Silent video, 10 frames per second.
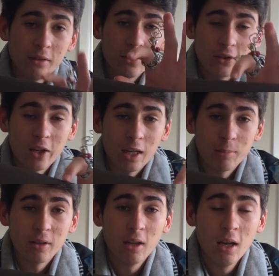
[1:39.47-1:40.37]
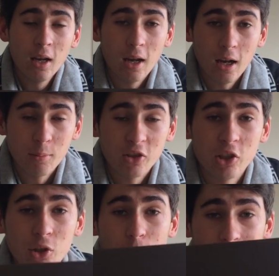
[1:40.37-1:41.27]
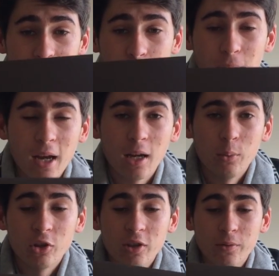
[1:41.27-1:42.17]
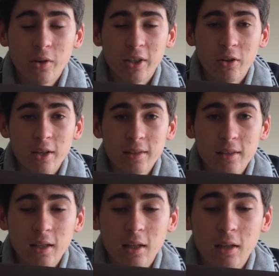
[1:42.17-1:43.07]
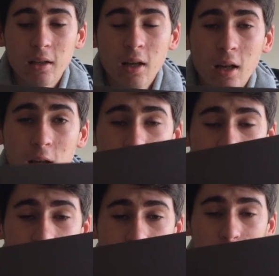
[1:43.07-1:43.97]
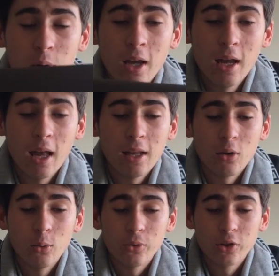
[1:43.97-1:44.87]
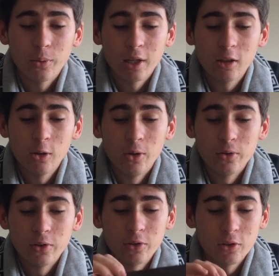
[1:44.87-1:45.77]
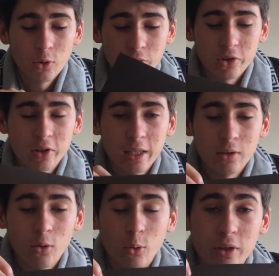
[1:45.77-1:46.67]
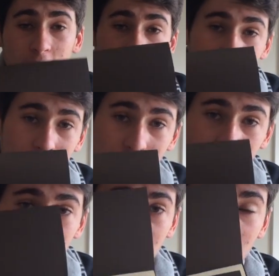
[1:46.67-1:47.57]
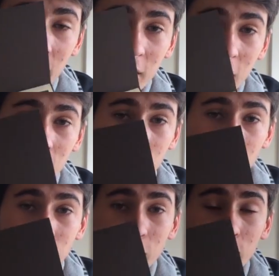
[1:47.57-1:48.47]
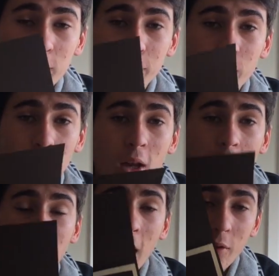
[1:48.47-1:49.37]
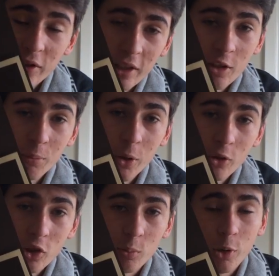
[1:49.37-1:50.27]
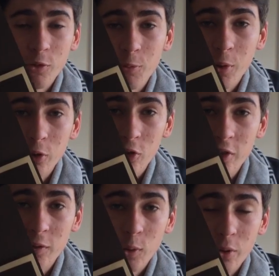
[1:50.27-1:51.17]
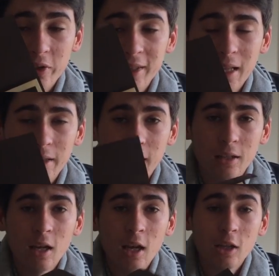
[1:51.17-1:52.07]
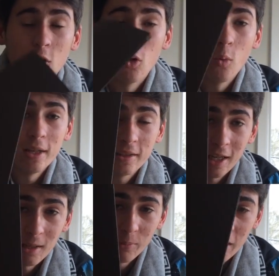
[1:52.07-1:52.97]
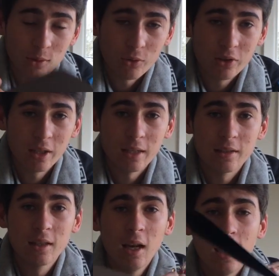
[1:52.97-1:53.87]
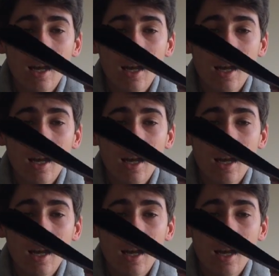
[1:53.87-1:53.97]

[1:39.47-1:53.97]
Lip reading: in the same material as the bag, which is a very nice material, and it also encloses your receipt or declaration depending on what you use it for. A receipt of purchase, proof of purchase if you want to sell again. You always keep these receipts